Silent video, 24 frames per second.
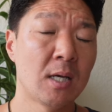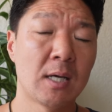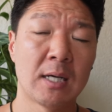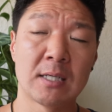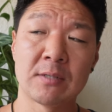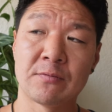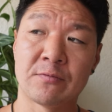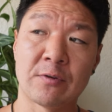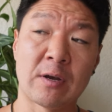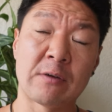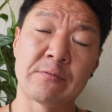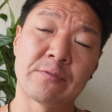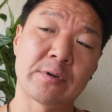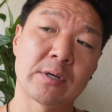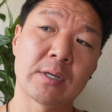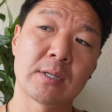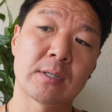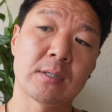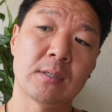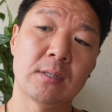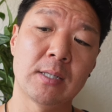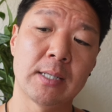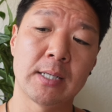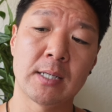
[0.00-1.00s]
I'm very
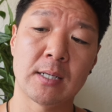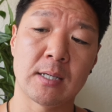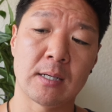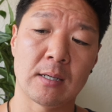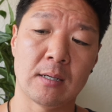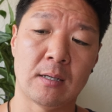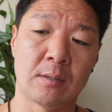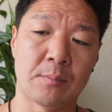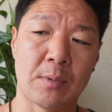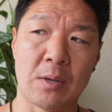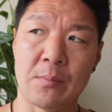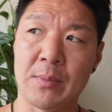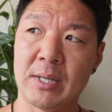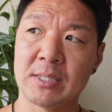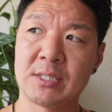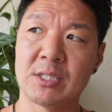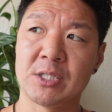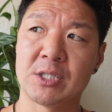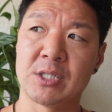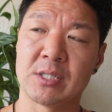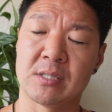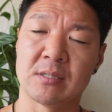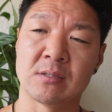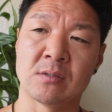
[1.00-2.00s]
clear on my
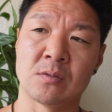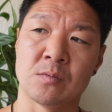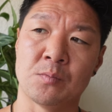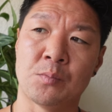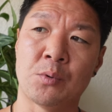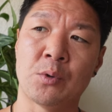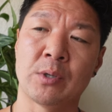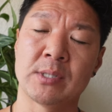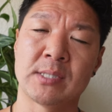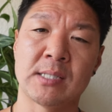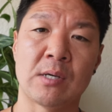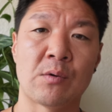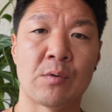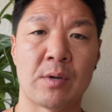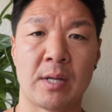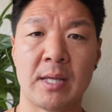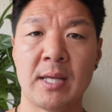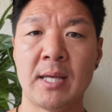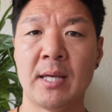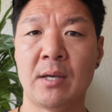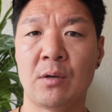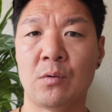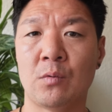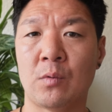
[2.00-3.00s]
messages and some points I want to
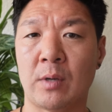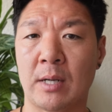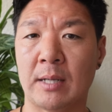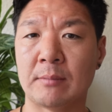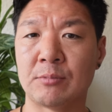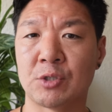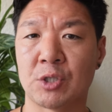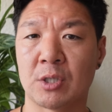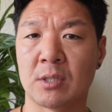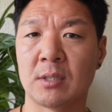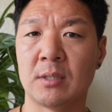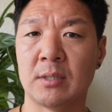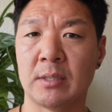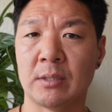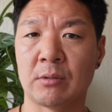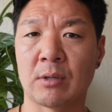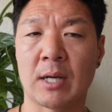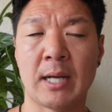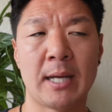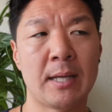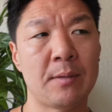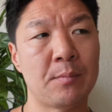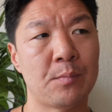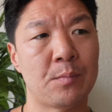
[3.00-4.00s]
hit when I'm journaling,
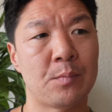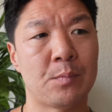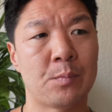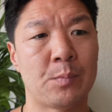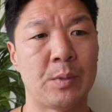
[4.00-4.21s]
right?